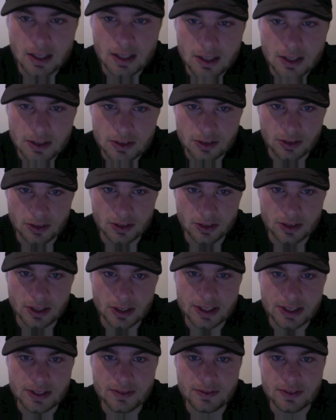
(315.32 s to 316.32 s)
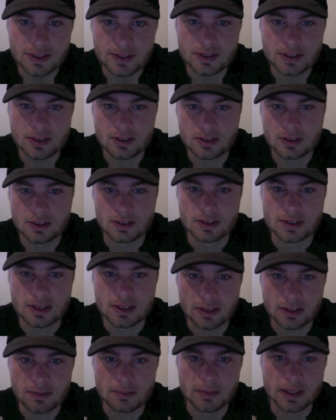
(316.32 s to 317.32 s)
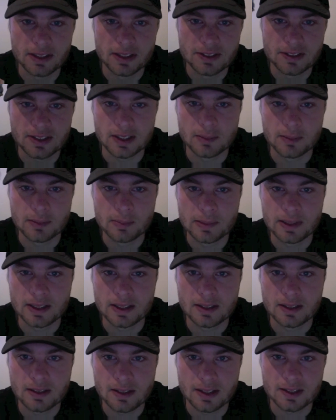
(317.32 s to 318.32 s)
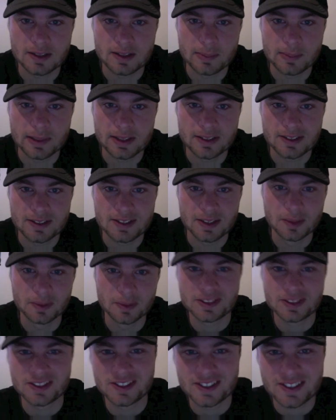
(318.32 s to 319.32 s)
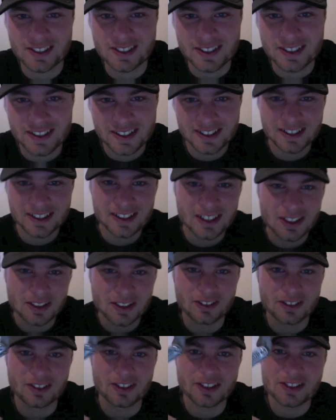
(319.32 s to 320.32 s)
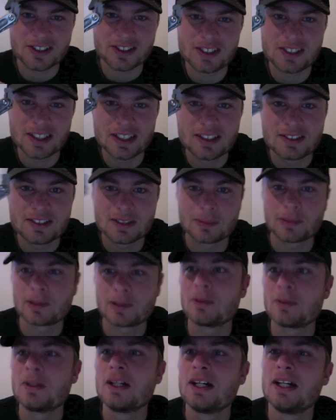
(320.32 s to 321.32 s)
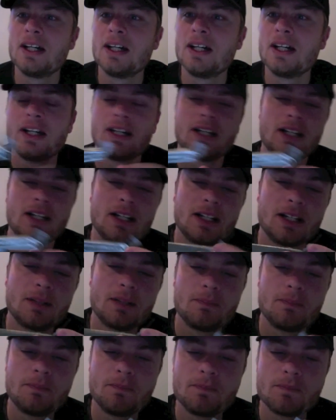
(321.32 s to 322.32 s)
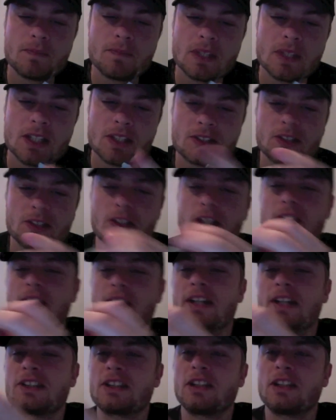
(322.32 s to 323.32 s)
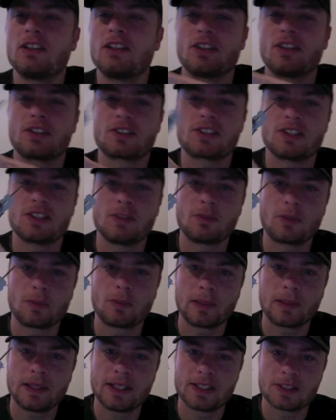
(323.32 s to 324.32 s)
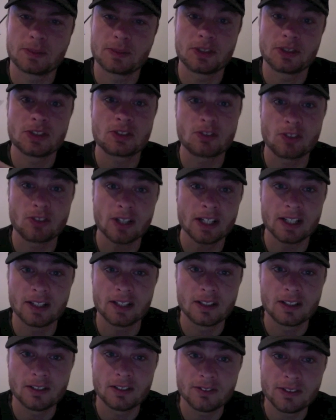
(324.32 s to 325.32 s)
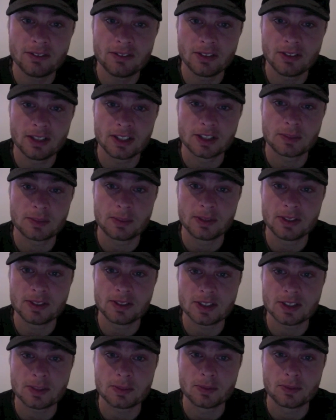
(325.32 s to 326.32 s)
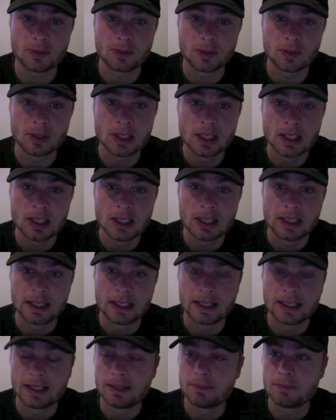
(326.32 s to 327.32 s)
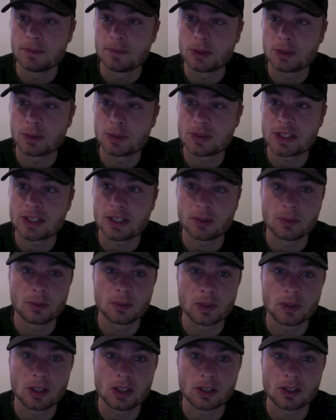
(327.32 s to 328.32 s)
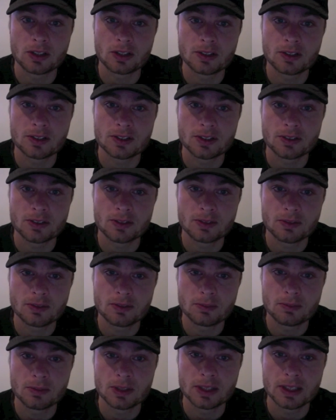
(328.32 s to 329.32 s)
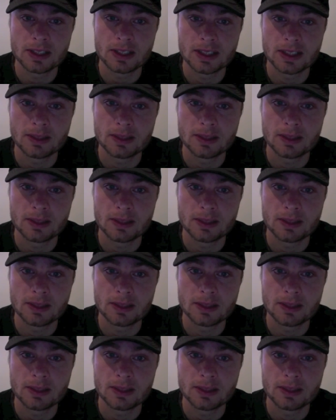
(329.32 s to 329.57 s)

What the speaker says: screwdrivers and stuff, mainly to take things apart to see what's inside. Curiosity, typical. So yeah, that actually locks into place, which is great, and I've never really experienced this before. Tools that all lock, because on my